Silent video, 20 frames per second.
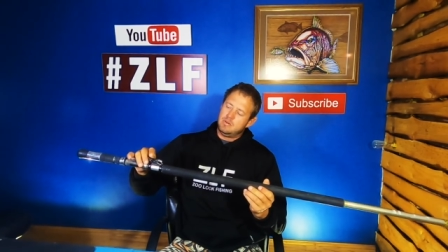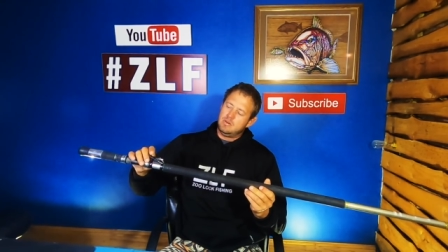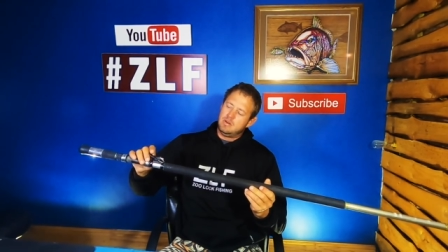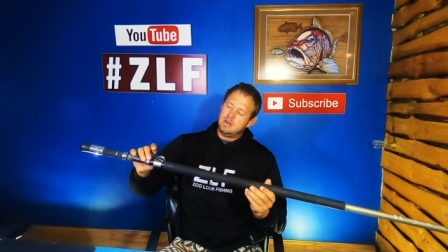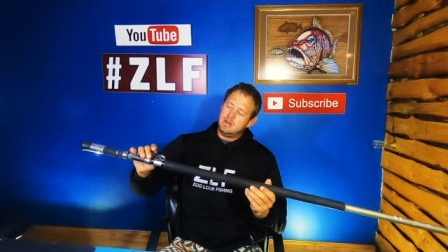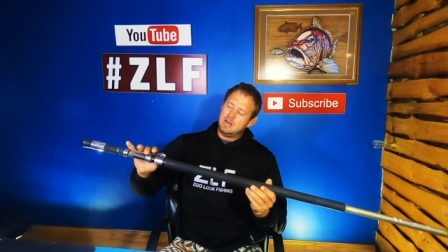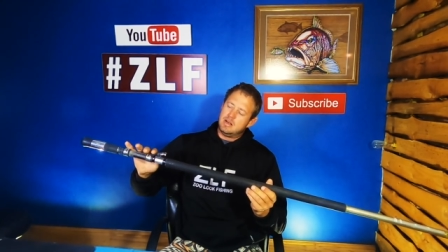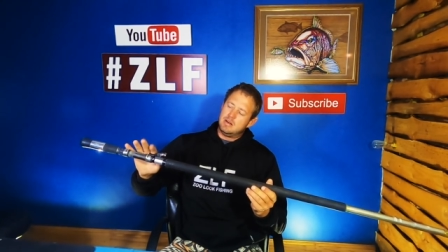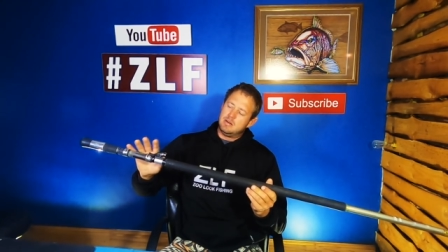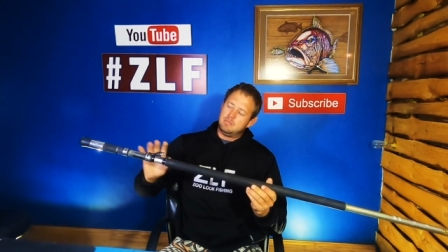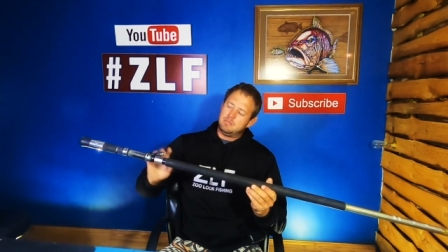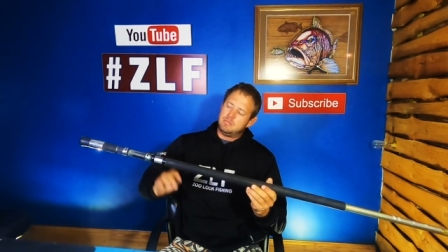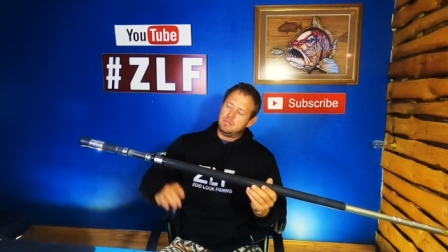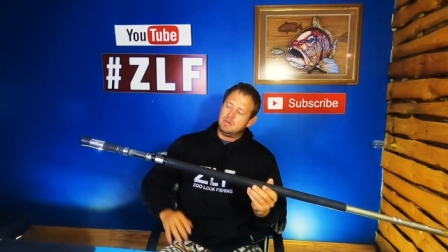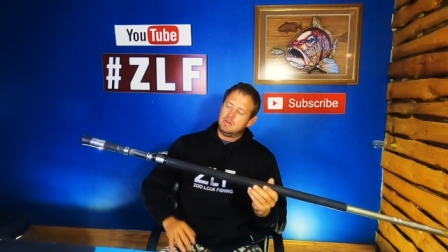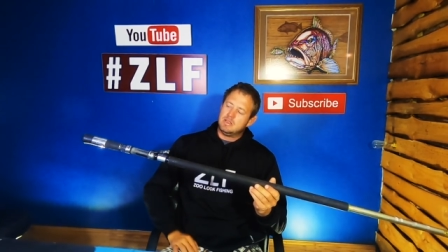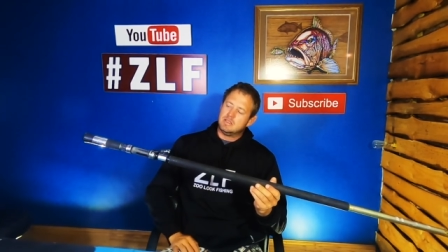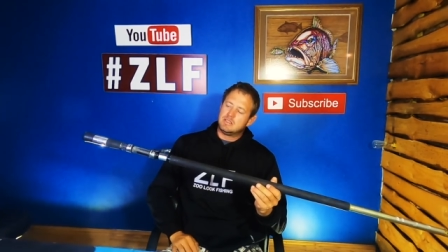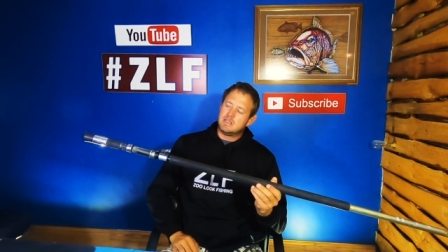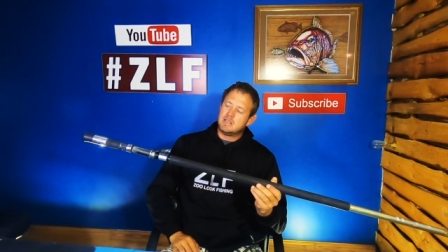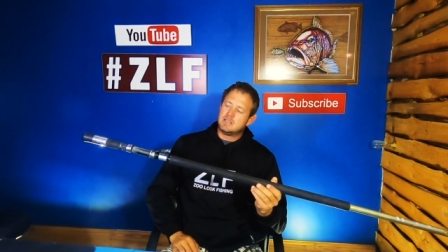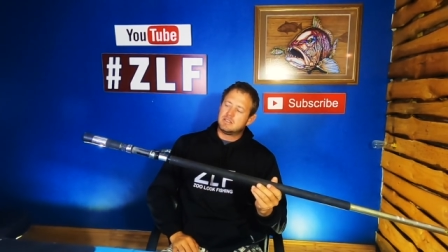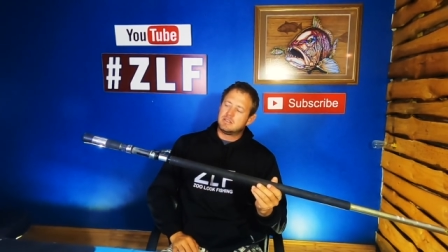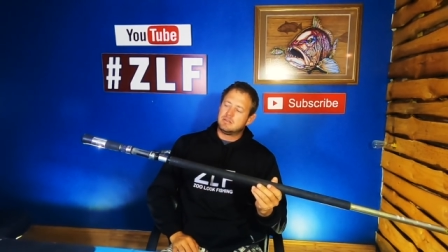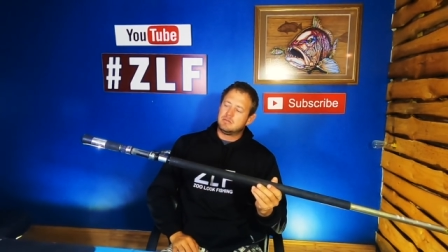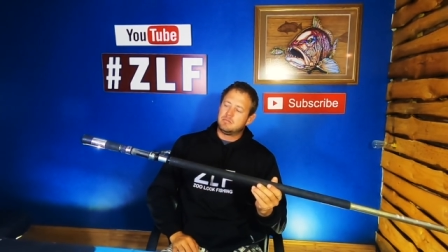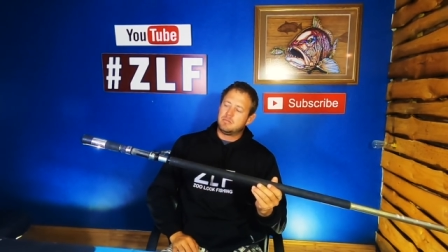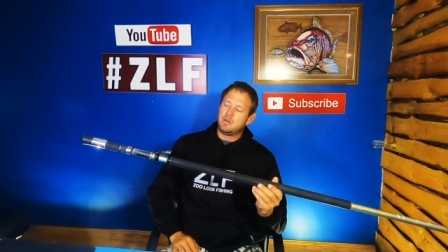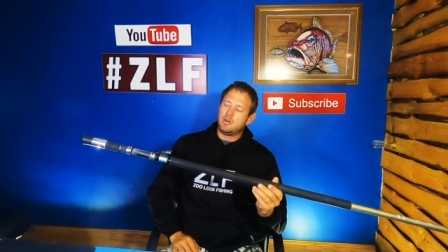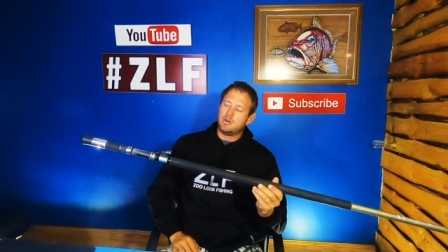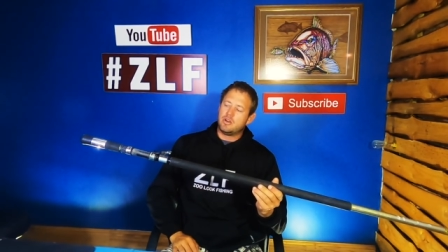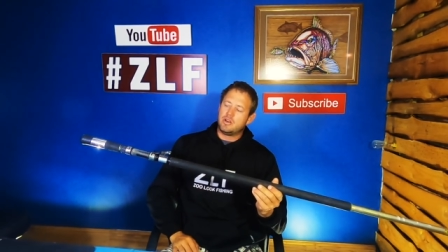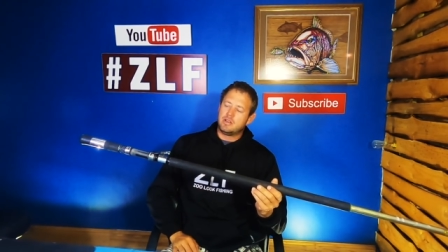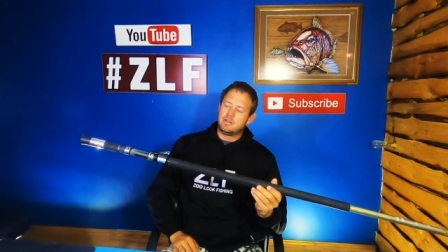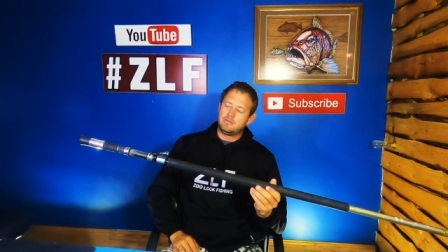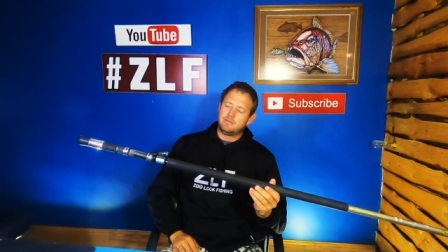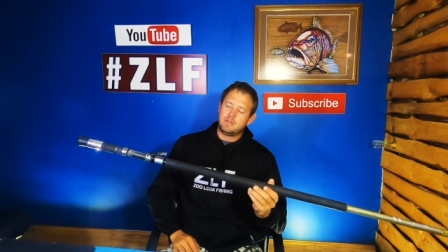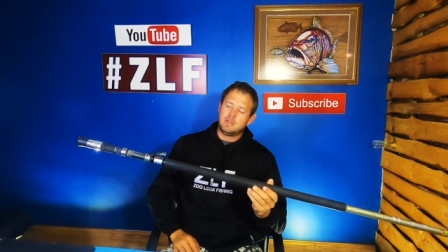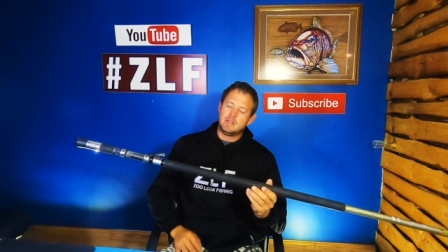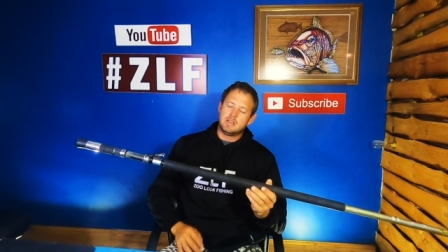um, Assassin bionic
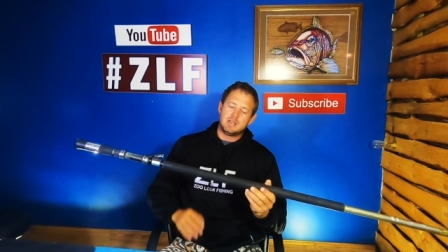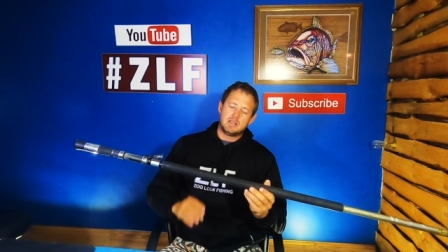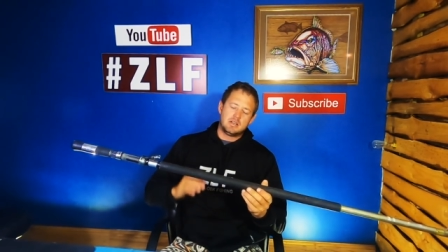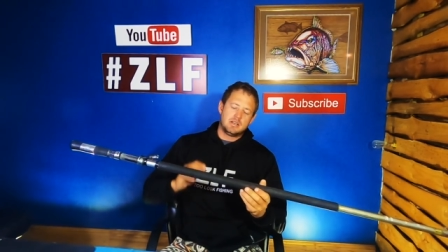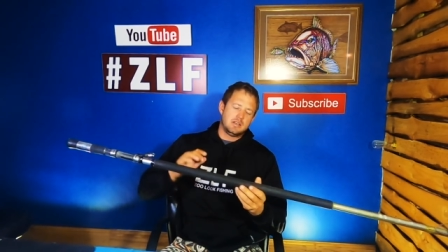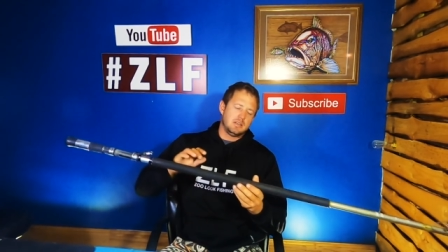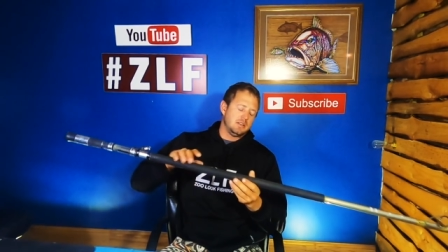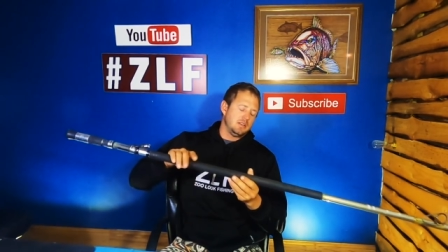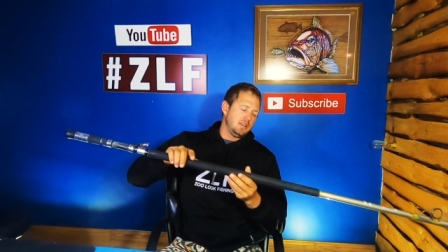finger